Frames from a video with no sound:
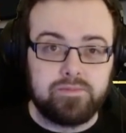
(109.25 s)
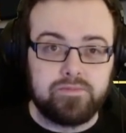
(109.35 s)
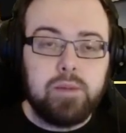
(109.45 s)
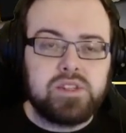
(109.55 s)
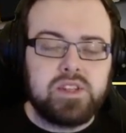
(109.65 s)

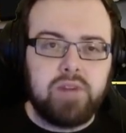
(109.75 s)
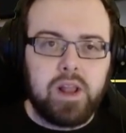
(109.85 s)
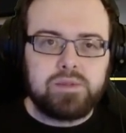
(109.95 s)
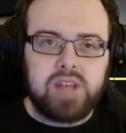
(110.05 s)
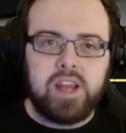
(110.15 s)
The game is
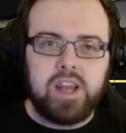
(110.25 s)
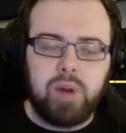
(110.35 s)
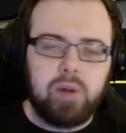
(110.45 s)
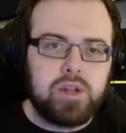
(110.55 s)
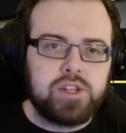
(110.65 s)
developed
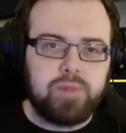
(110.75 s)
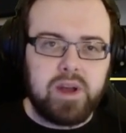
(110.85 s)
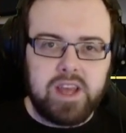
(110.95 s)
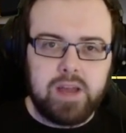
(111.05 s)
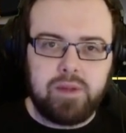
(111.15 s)
and published
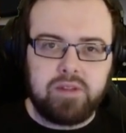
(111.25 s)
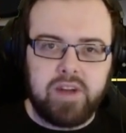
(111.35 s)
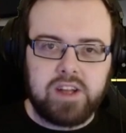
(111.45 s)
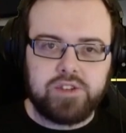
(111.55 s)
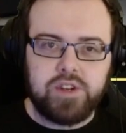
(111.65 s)
by Gaming
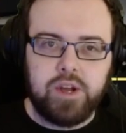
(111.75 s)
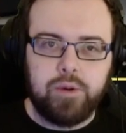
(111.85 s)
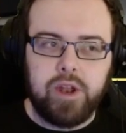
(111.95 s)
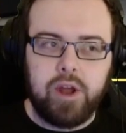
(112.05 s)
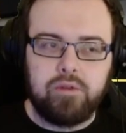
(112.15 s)
Factory,
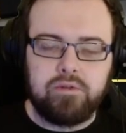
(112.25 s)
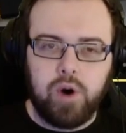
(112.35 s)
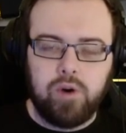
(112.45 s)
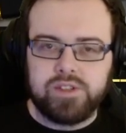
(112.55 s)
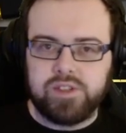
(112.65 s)
who are known
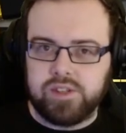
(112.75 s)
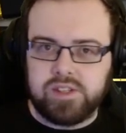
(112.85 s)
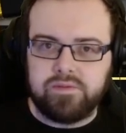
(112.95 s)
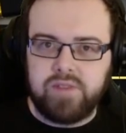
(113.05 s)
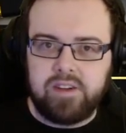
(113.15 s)
for all
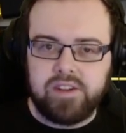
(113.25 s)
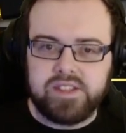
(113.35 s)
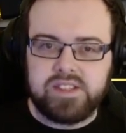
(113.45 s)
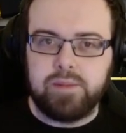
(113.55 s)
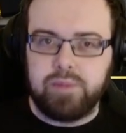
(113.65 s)
sorts of
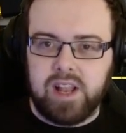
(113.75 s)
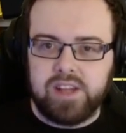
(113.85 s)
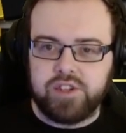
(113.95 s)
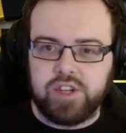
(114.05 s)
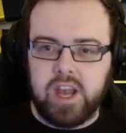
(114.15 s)
various
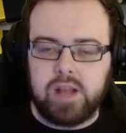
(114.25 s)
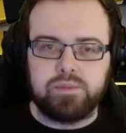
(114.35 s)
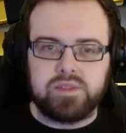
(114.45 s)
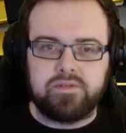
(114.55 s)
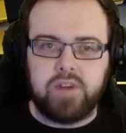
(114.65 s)
simulation
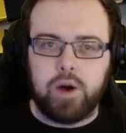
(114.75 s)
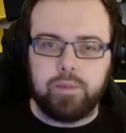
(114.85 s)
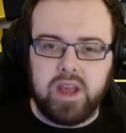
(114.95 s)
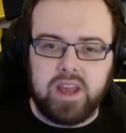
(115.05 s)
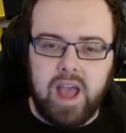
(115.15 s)
games,
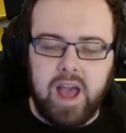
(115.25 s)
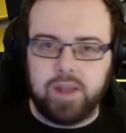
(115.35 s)
farming,